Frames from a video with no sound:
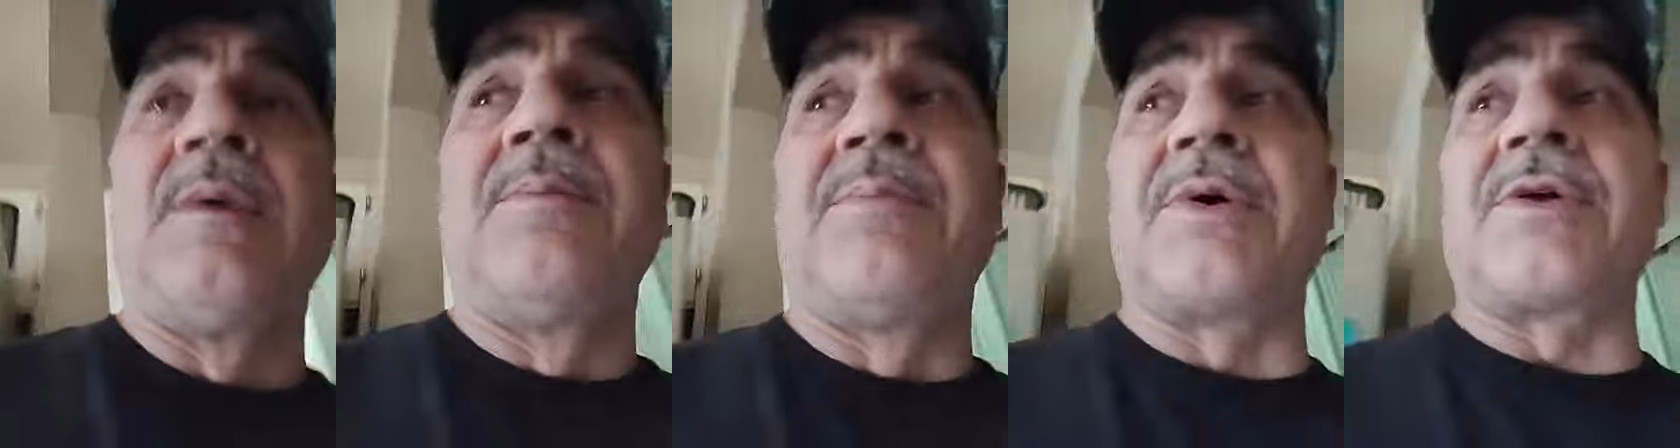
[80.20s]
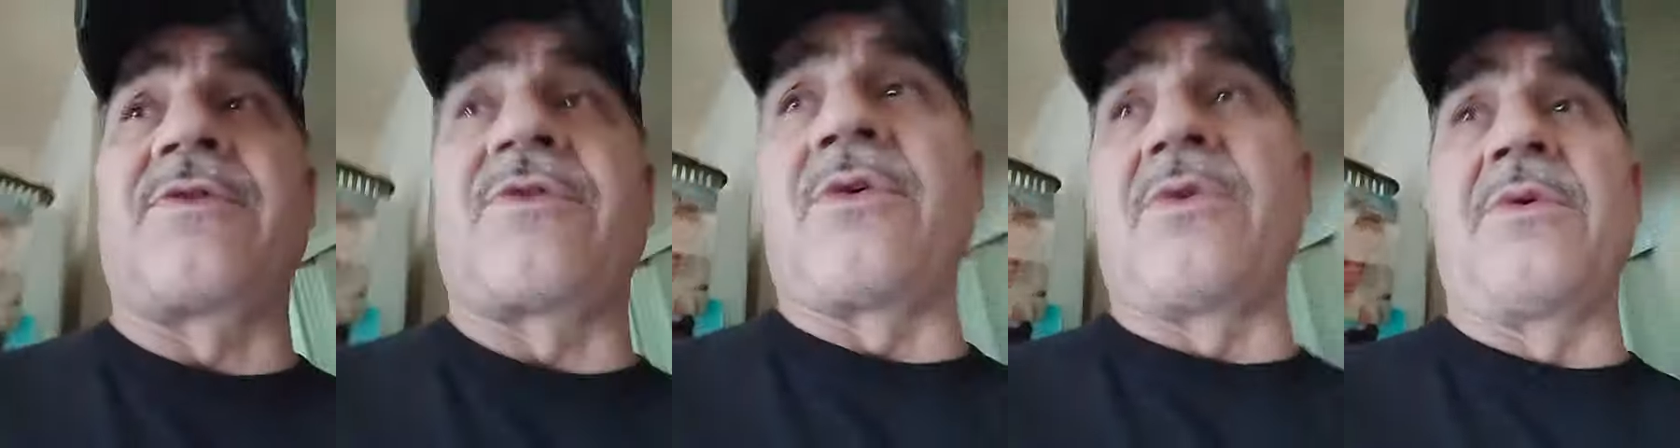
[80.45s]

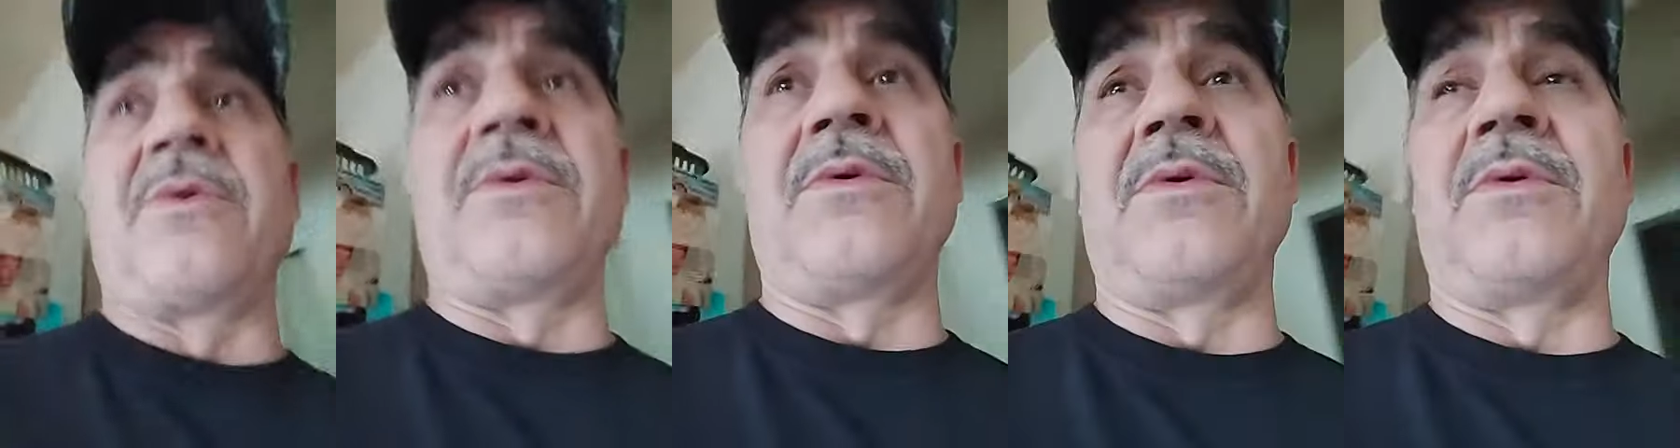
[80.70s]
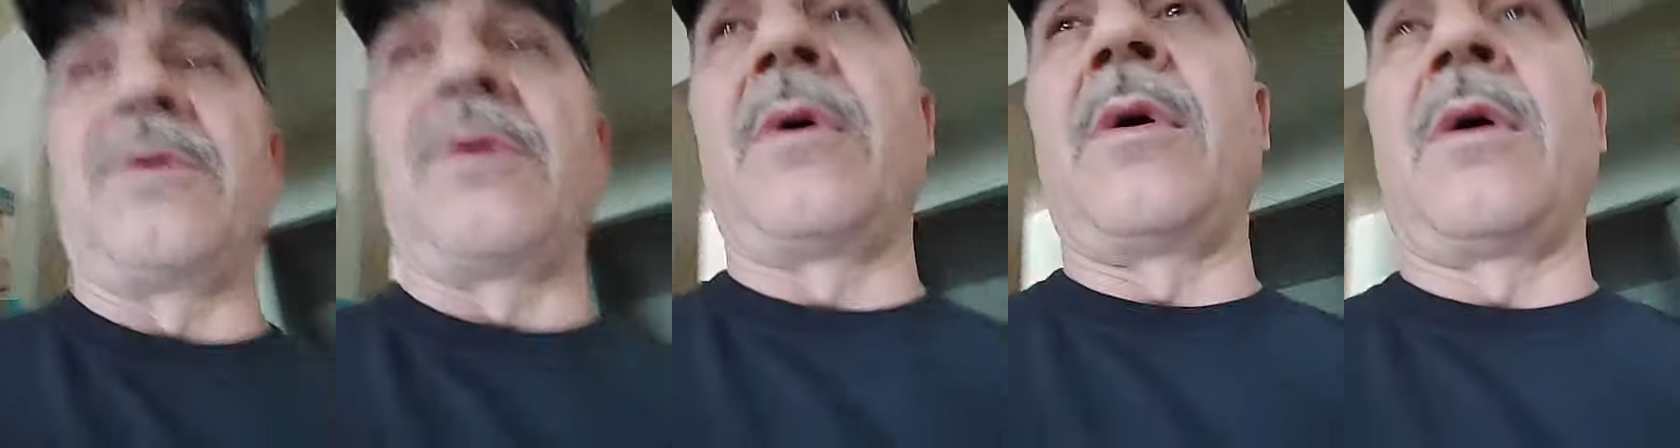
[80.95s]
but do
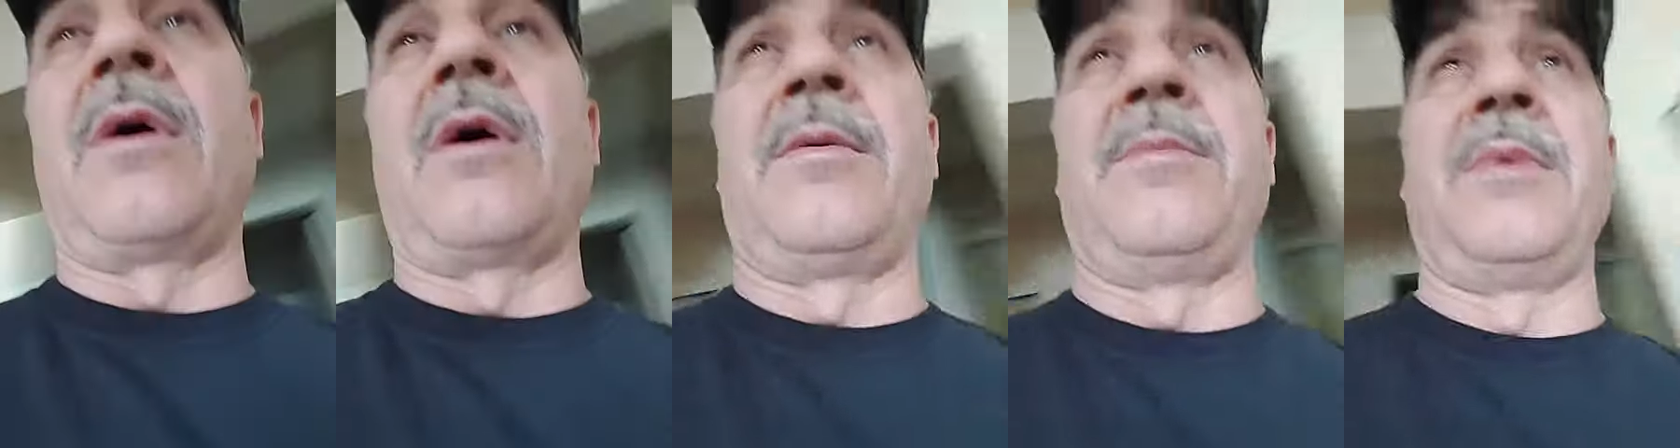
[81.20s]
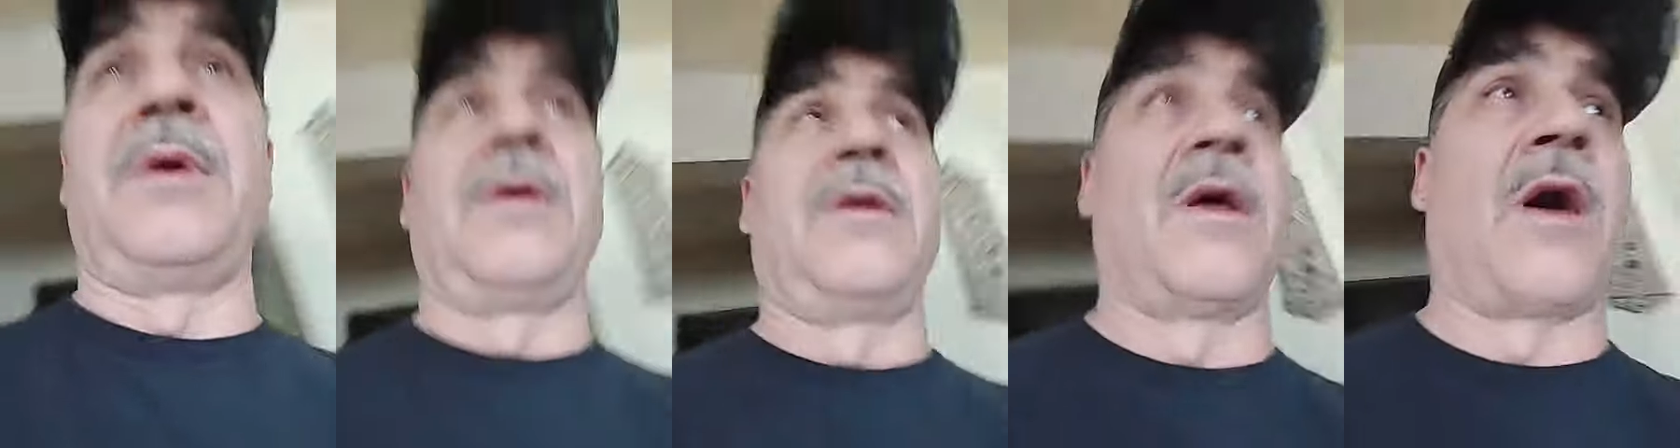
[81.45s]
I
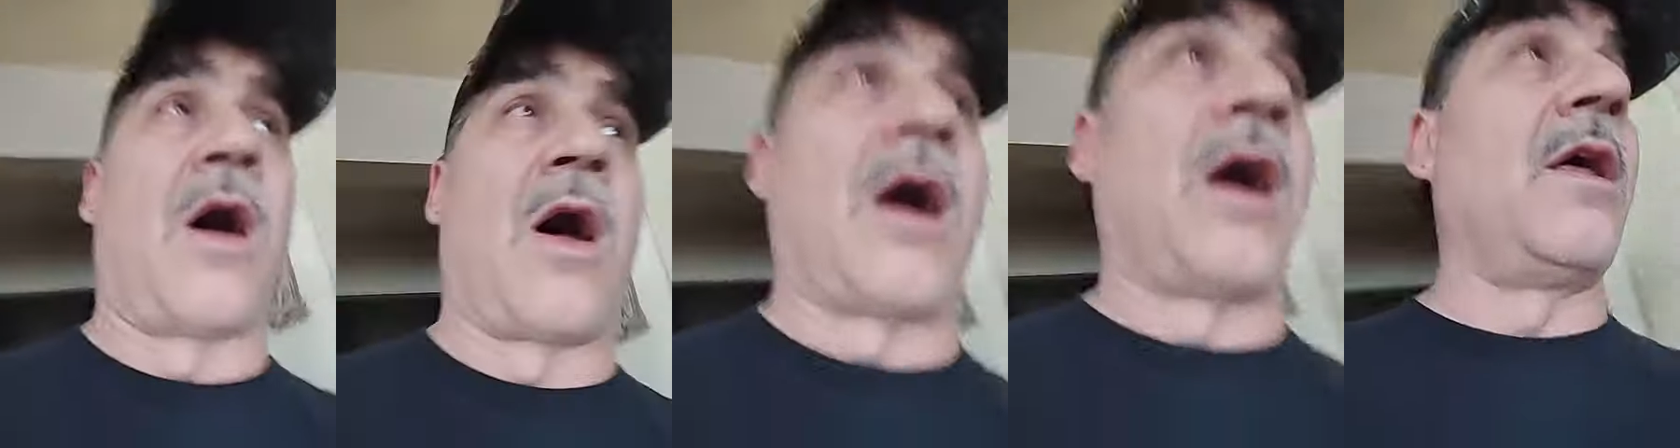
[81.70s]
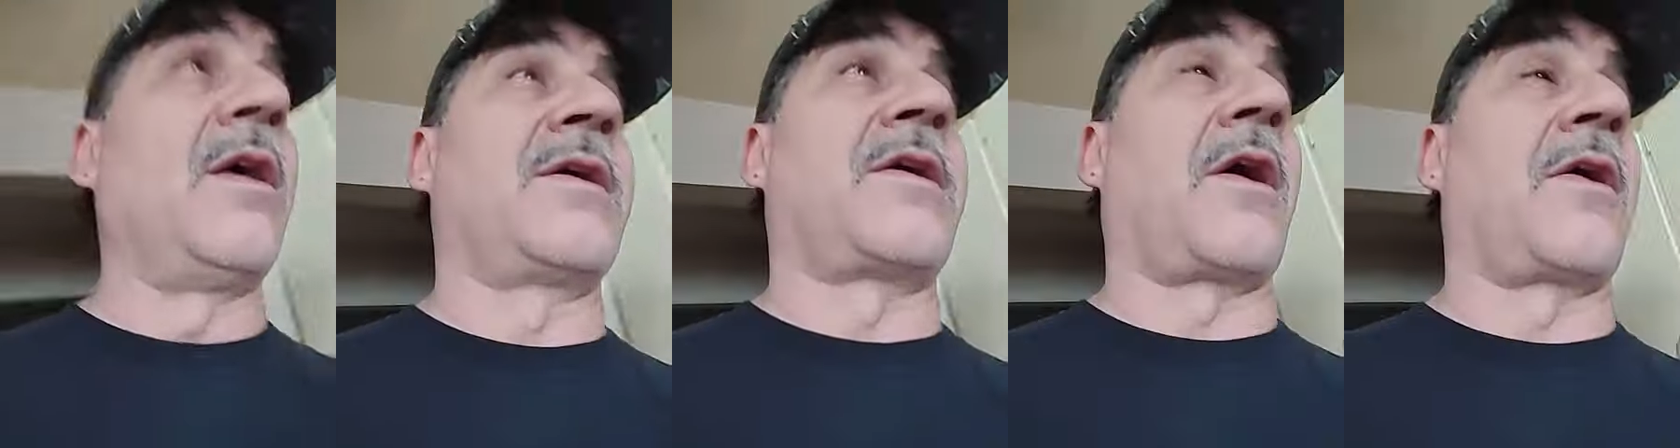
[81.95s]
mean
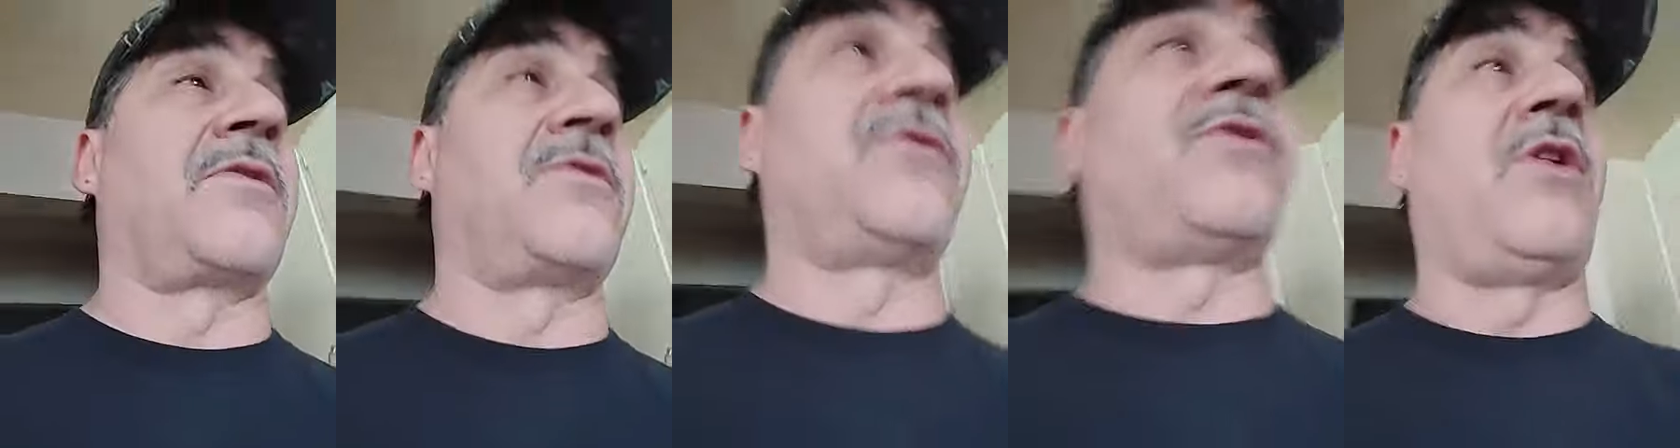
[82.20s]
I could